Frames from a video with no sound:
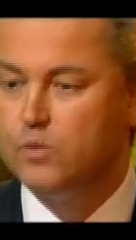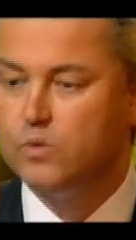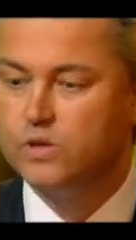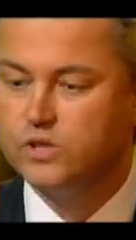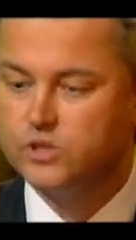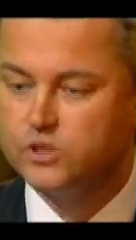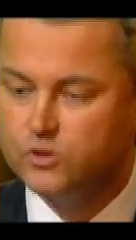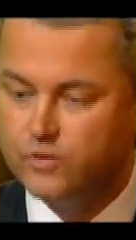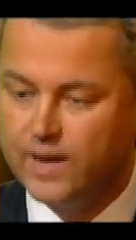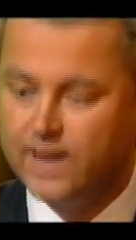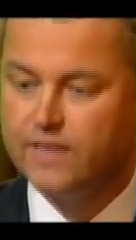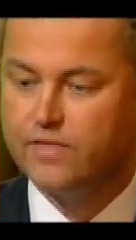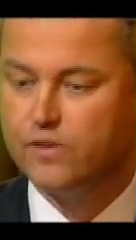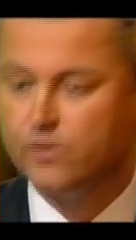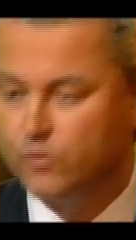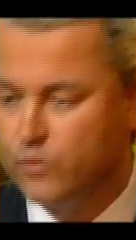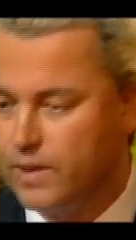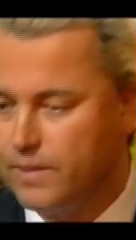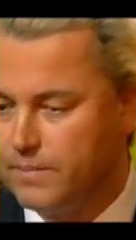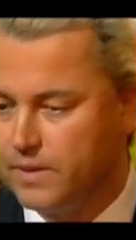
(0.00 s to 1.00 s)
will
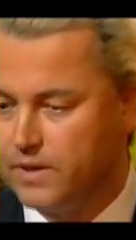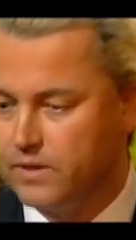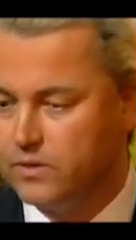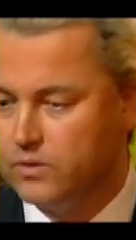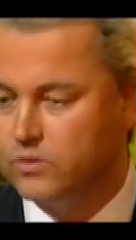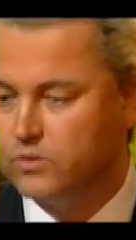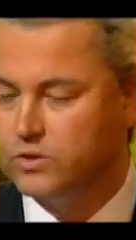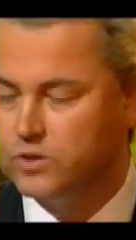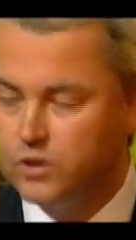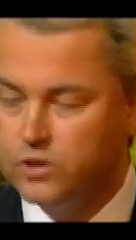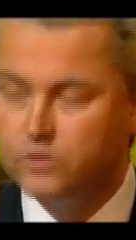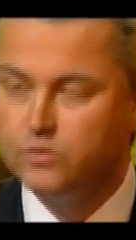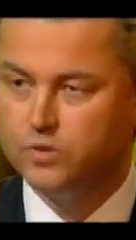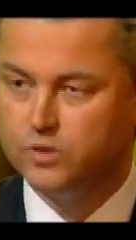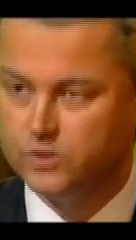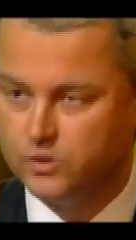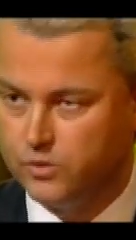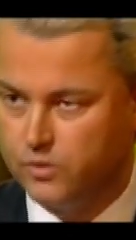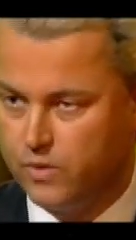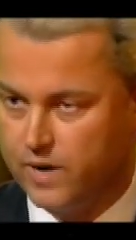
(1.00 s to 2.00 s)
strengthen women who don't
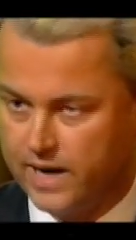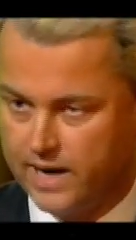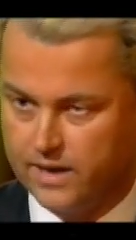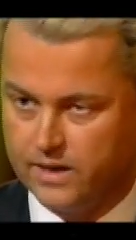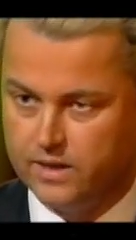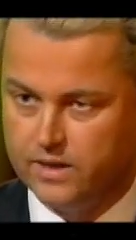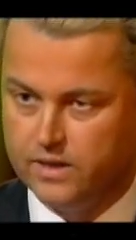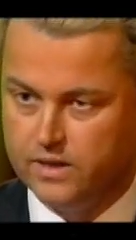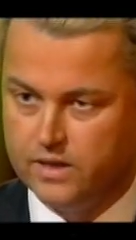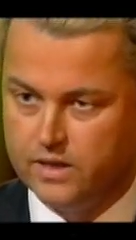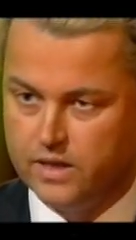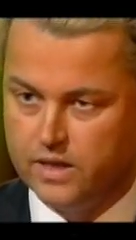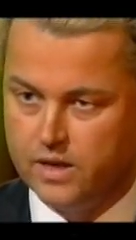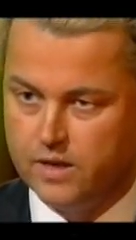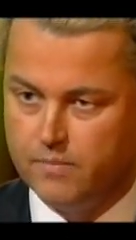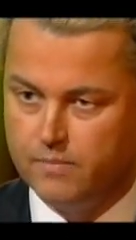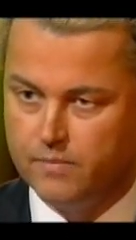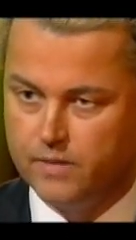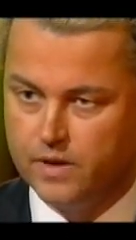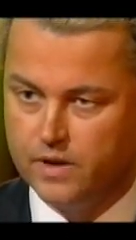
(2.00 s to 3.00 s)
want to wear
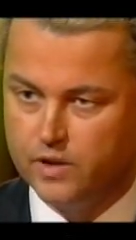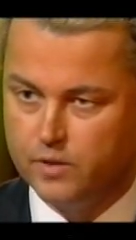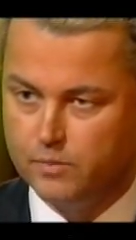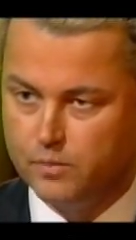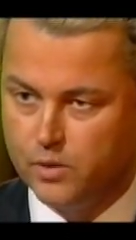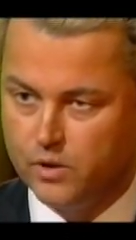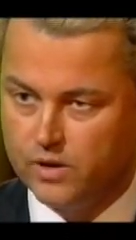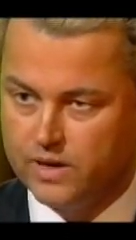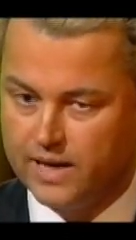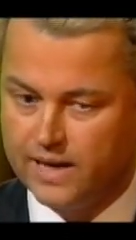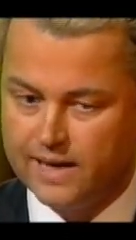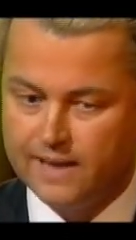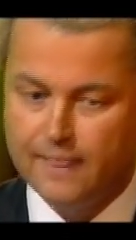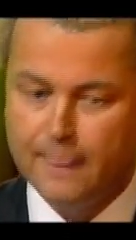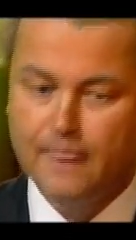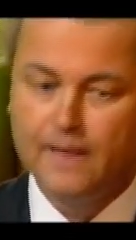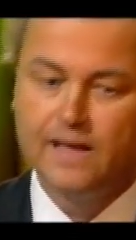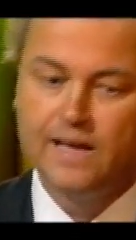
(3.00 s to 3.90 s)
the burqa,